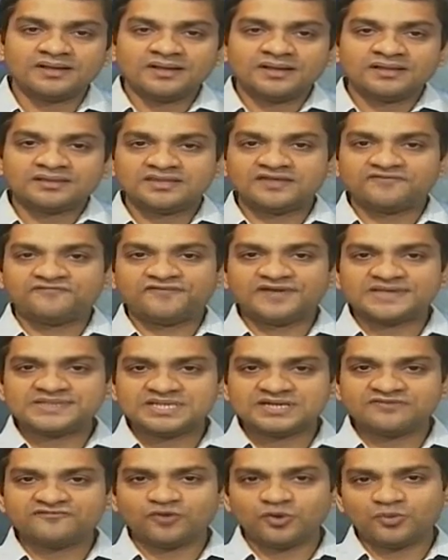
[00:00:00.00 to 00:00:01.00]
The first
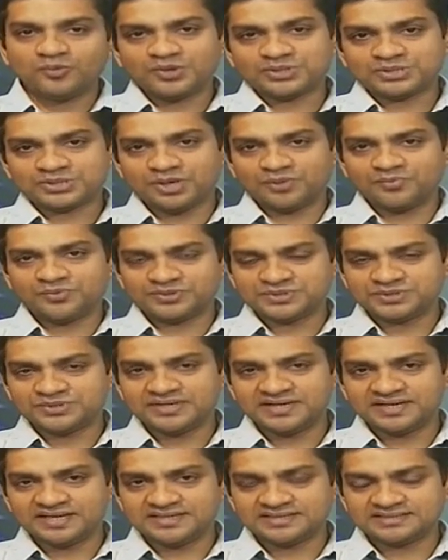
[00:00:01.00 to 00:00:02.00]
and foremost
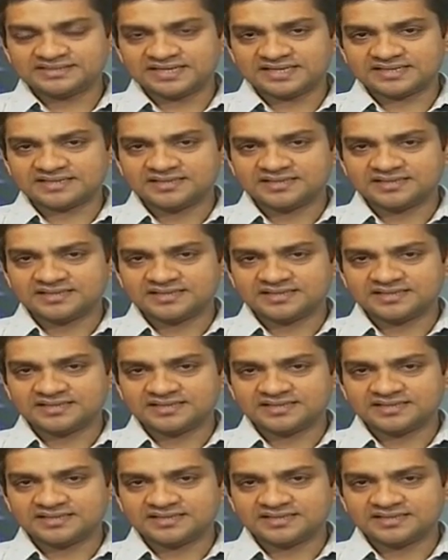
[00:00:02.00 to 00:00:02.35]
opportunity is that